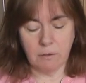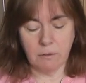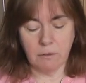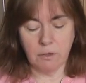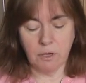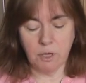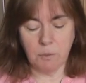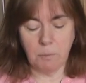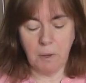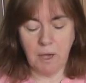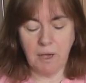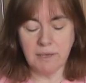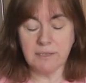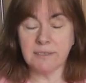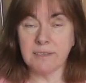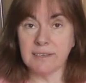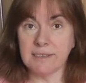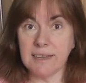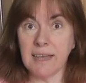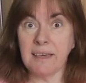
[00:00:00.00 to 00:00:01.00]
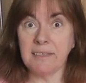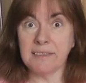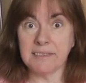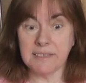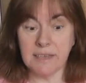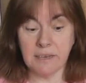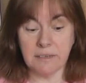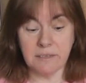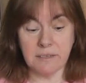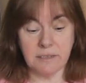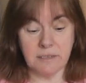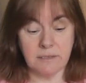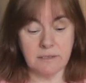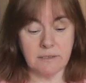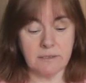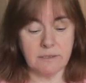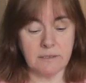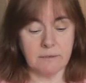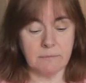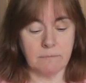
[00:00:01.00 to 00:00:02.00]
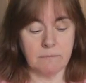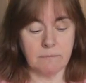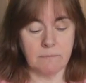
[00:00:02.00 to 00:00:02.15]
could pass the death sentence.